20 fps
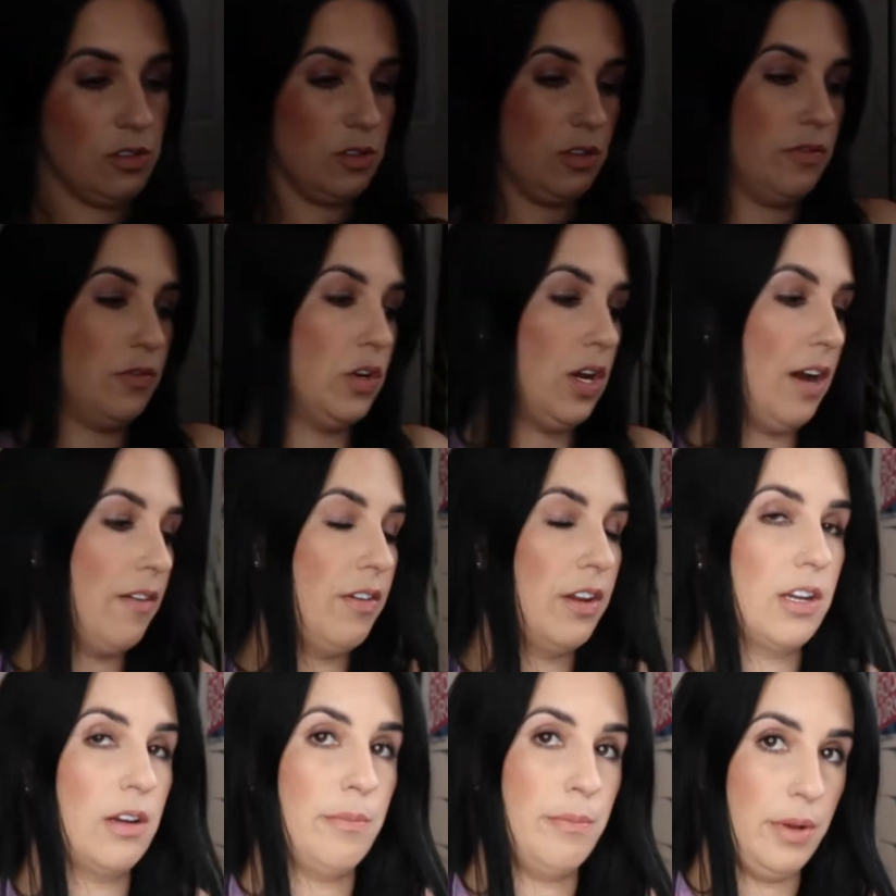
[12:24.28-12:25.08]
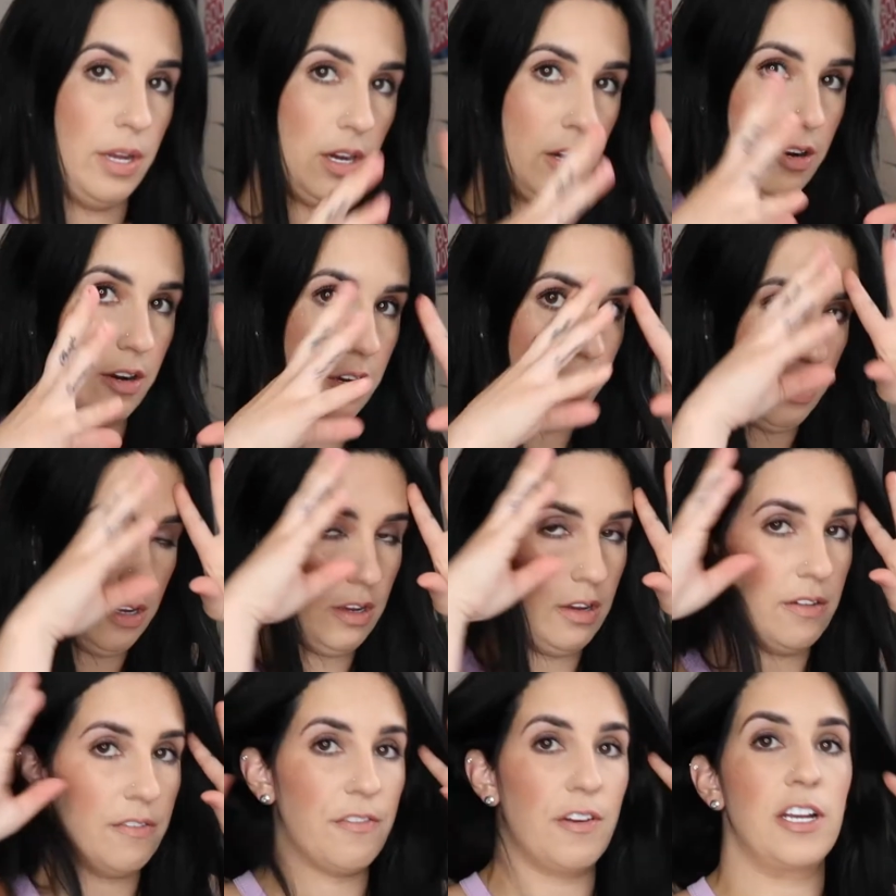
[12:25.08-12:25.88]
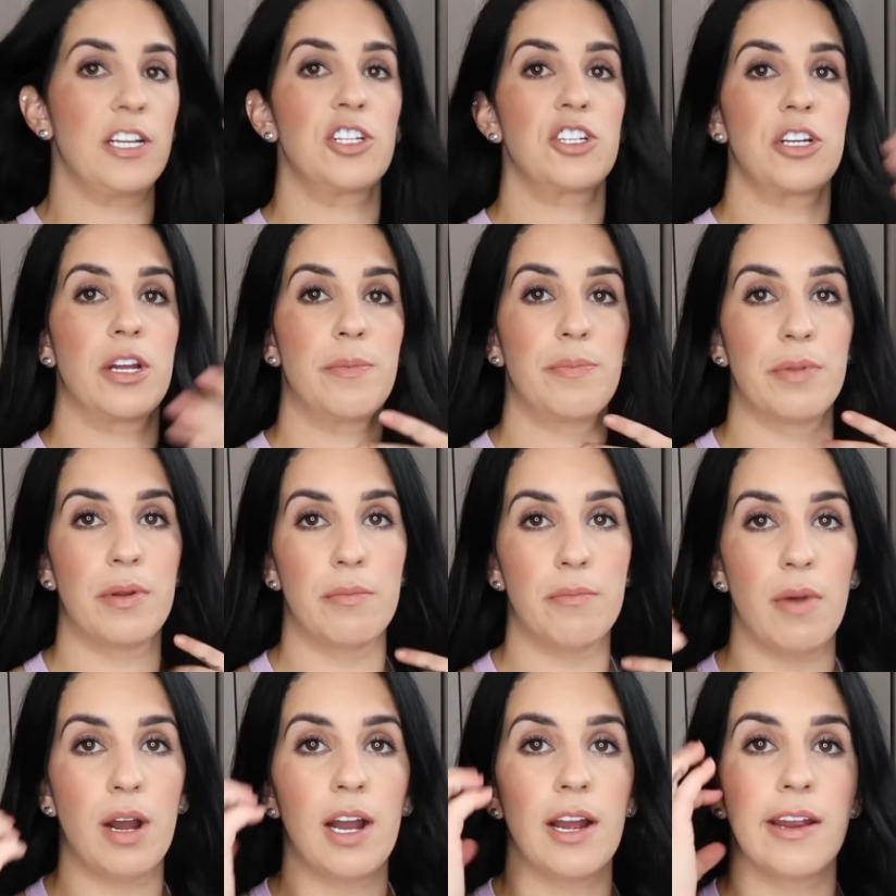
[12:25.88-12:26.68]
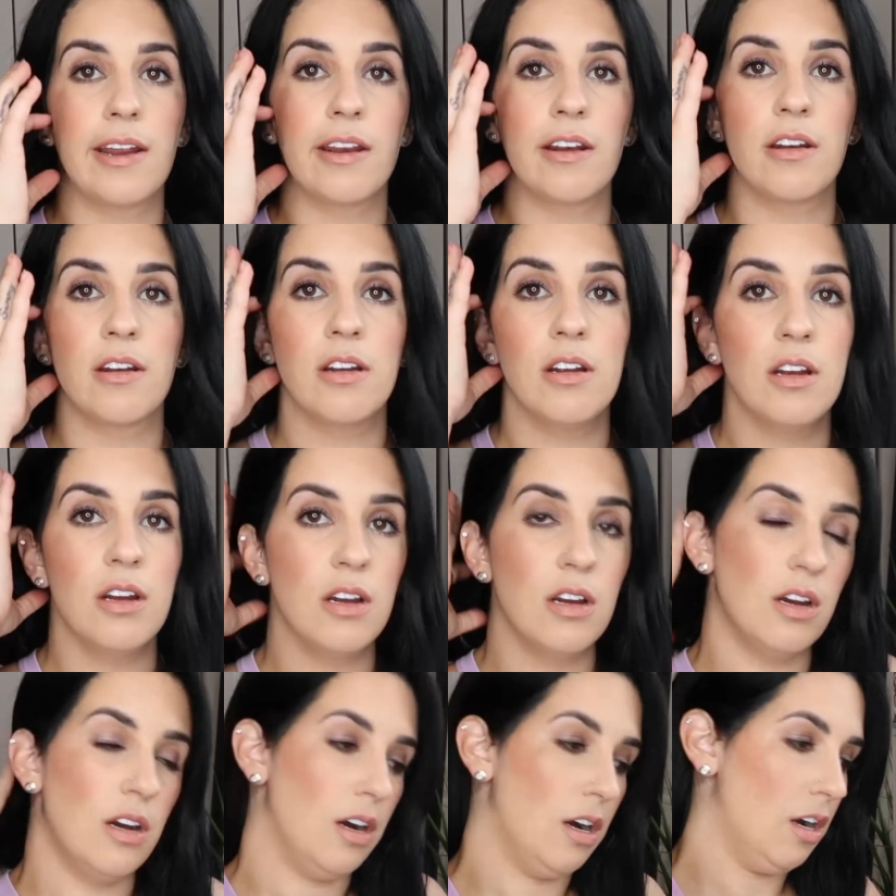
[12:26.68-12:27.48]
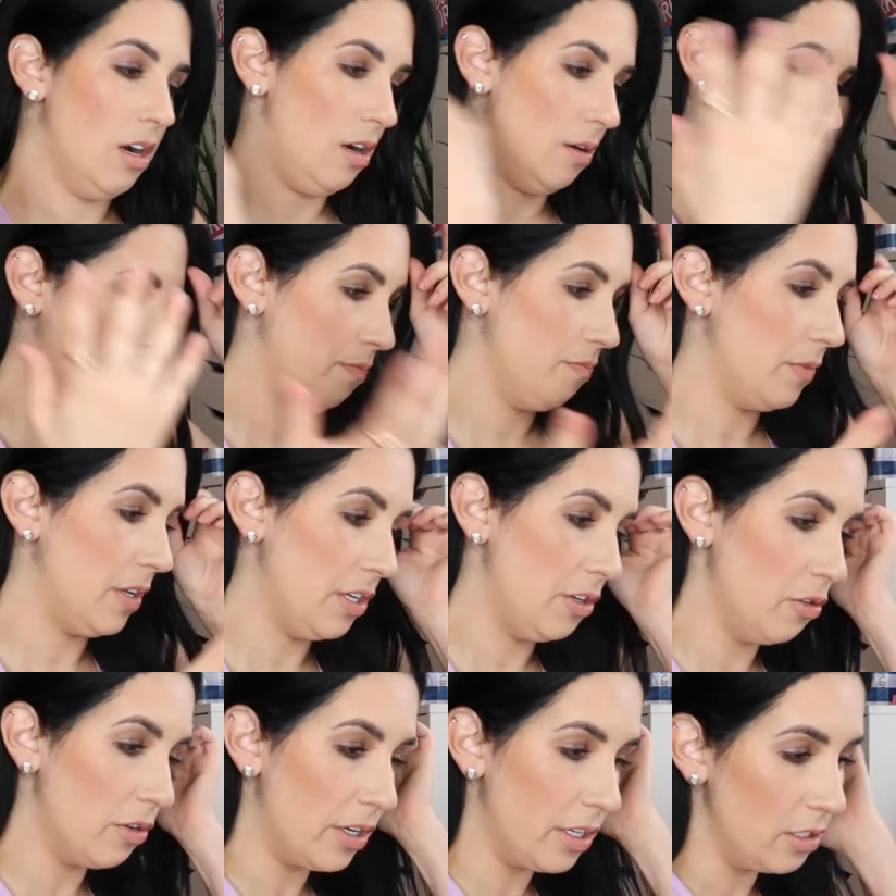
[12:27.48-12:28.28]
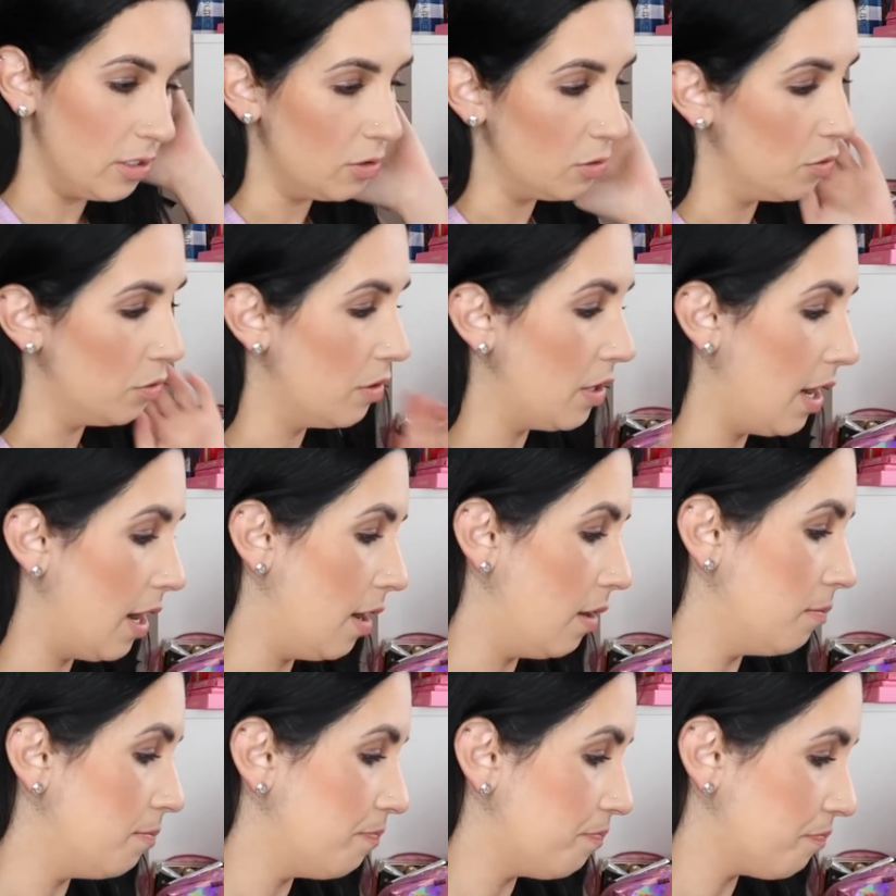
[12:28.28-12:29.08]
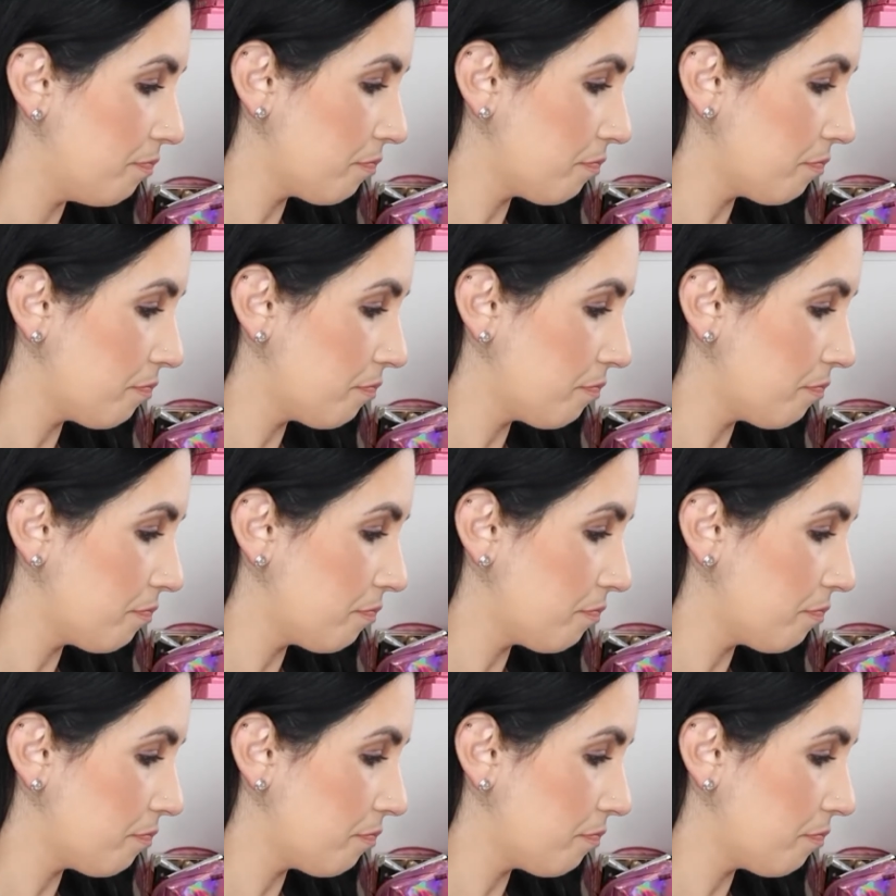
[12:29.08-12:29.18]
So if you have like a bigger face shape than mine, then you can do that.